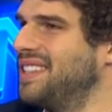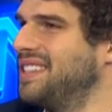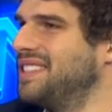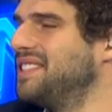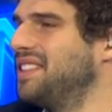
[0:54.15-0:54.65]

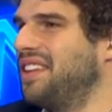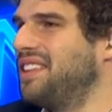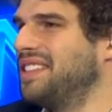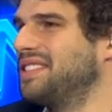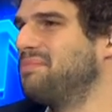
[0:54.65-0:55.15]
this is
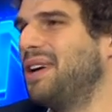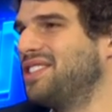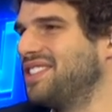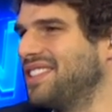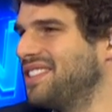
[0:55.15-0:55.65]
nothing
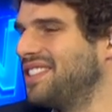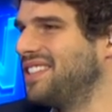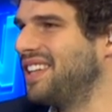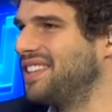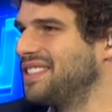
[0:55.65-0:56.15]
special or
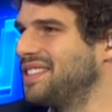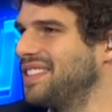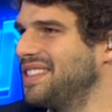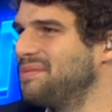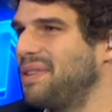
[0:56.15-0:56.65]
nothing
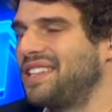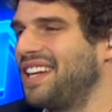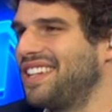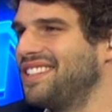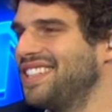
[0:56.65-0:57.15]

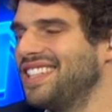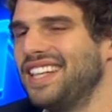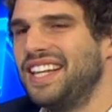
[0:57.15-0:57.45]
spectacular.